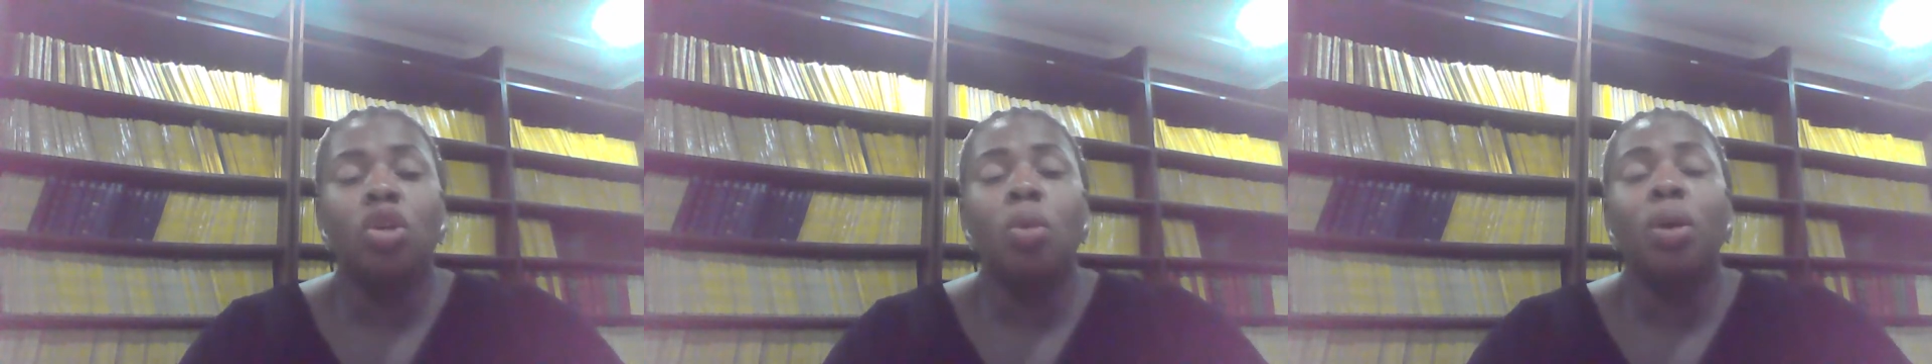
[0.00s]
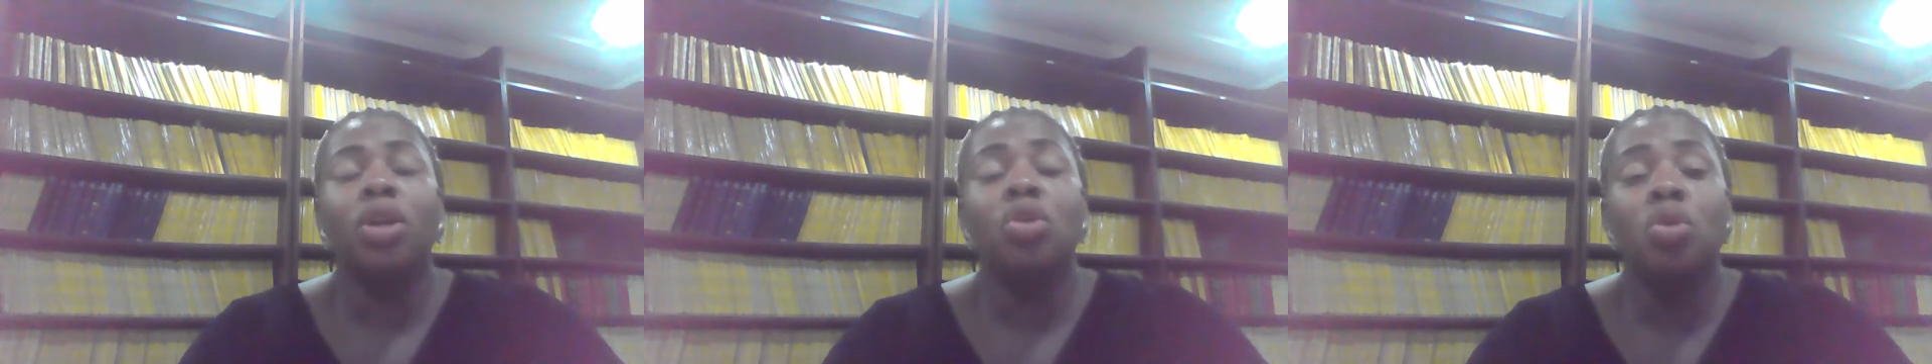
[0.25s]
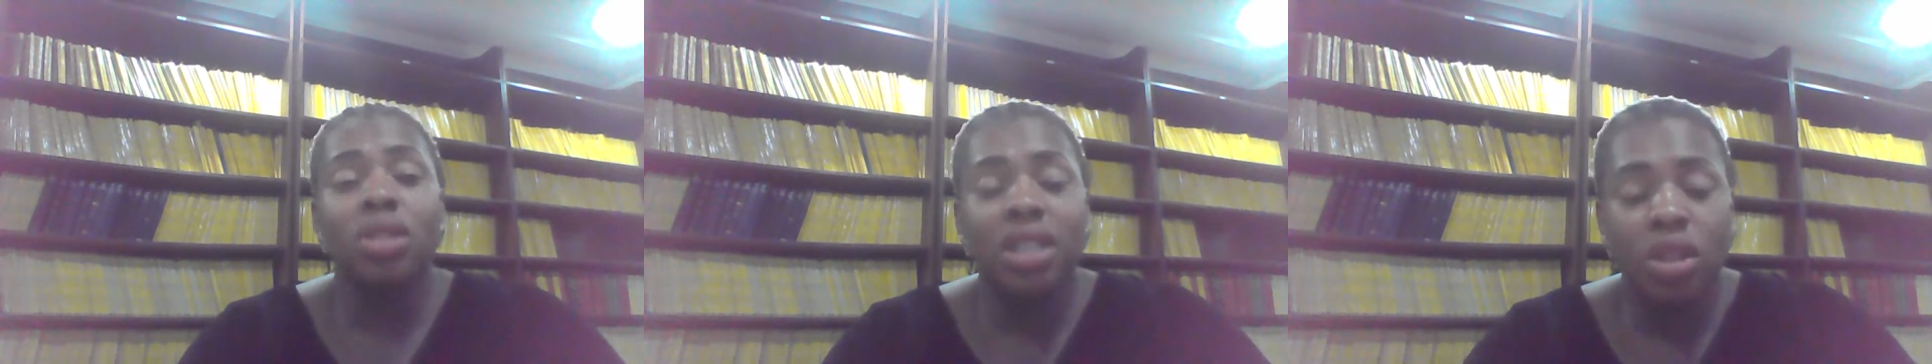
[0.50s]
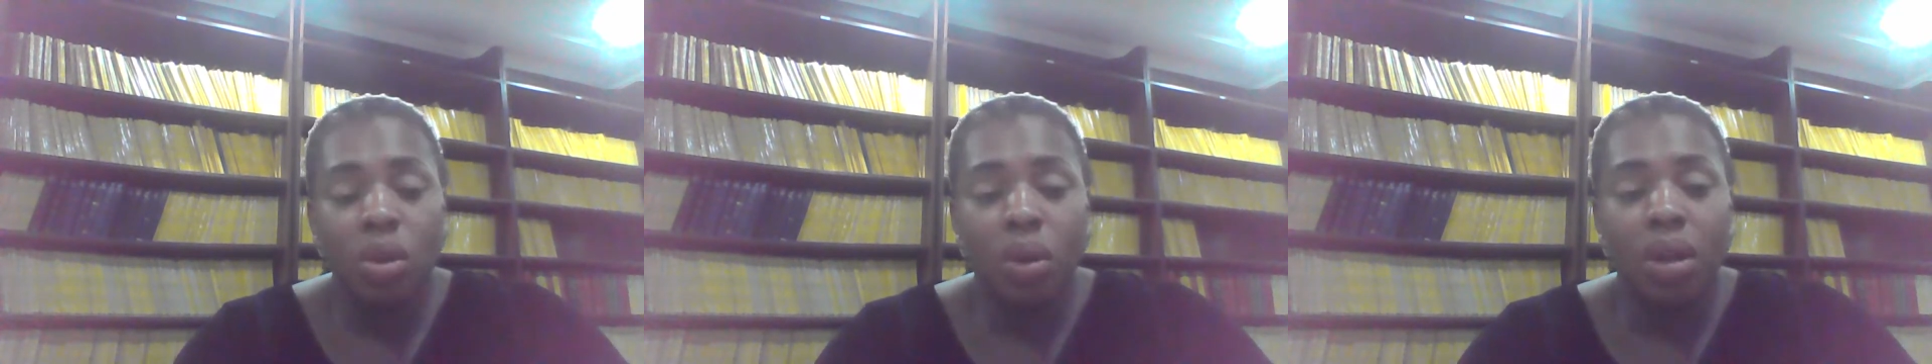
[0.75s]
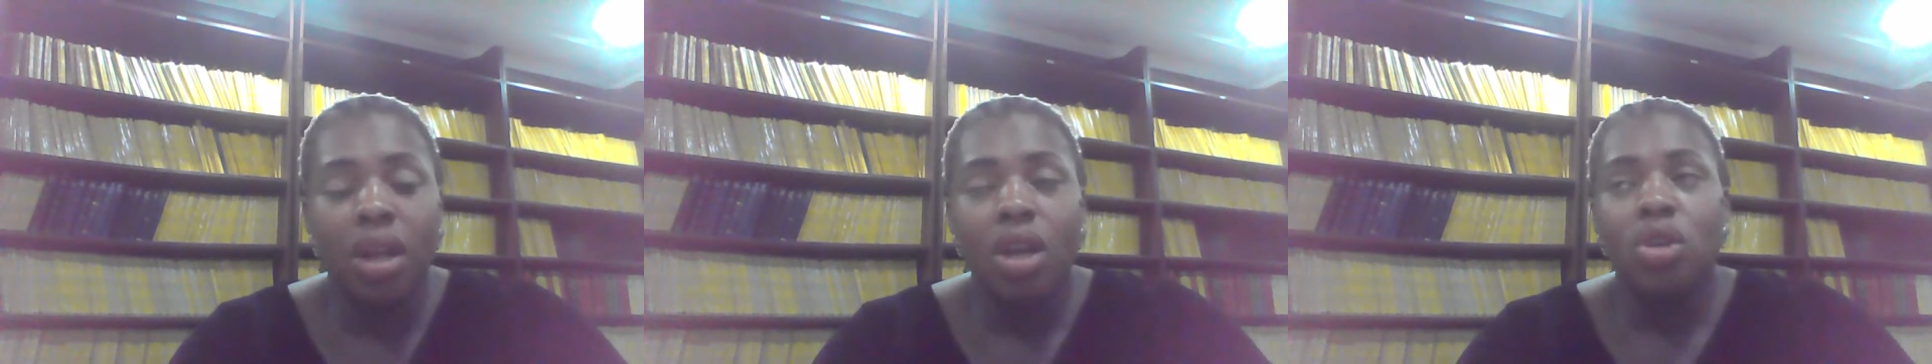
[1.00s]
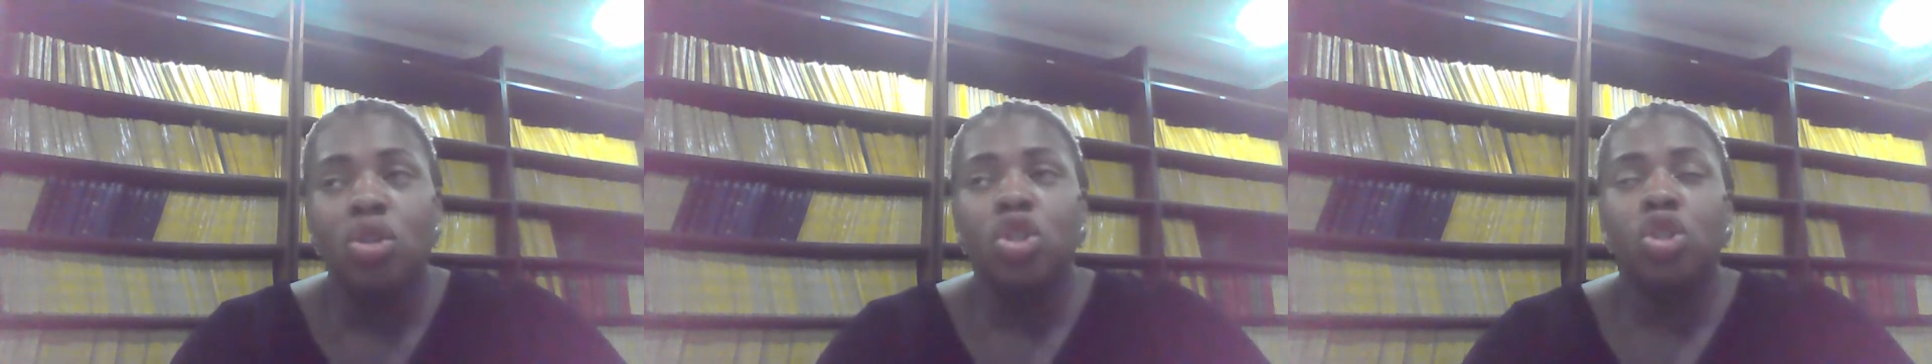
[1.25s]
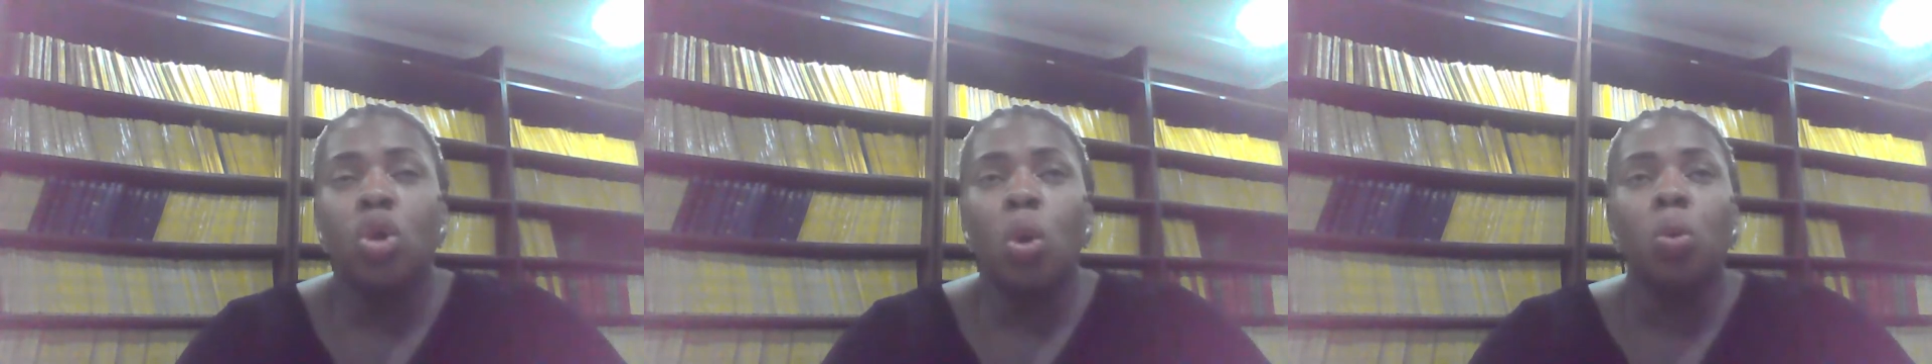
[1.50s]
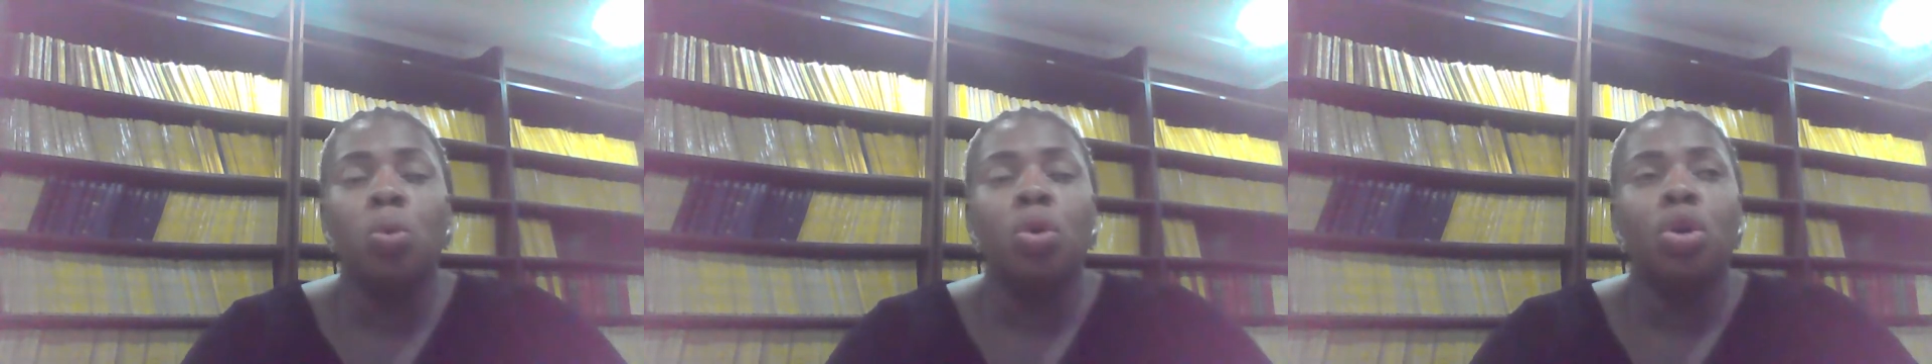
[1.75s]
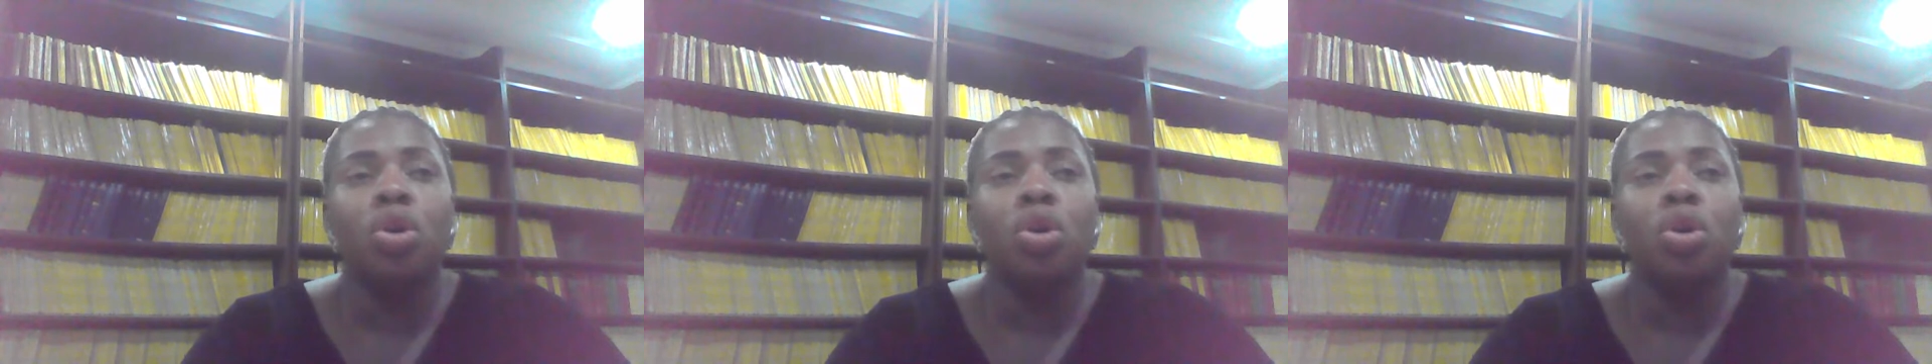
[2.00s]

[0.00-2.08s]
Nobody knows it all. So